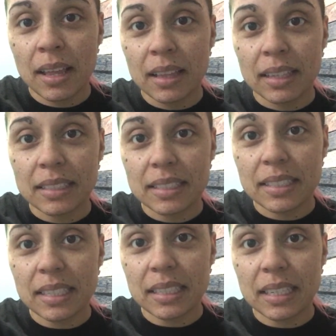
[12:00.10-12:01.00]
Let's
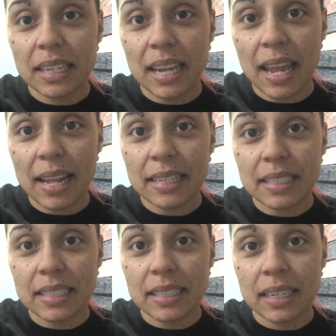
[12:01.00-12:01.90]
see,
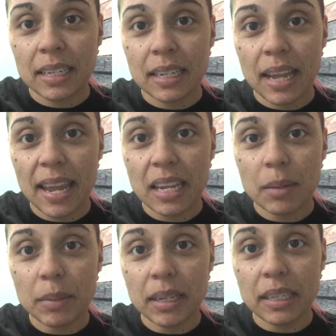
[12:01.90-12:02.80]
Lynette,
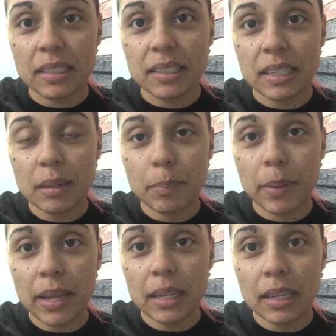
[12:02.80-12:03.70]
Amy, D.
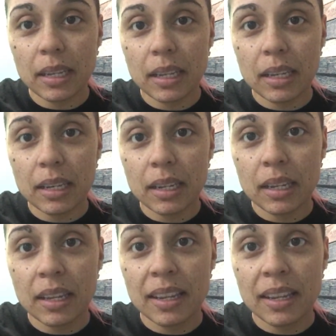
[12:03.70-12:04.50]
Bacon.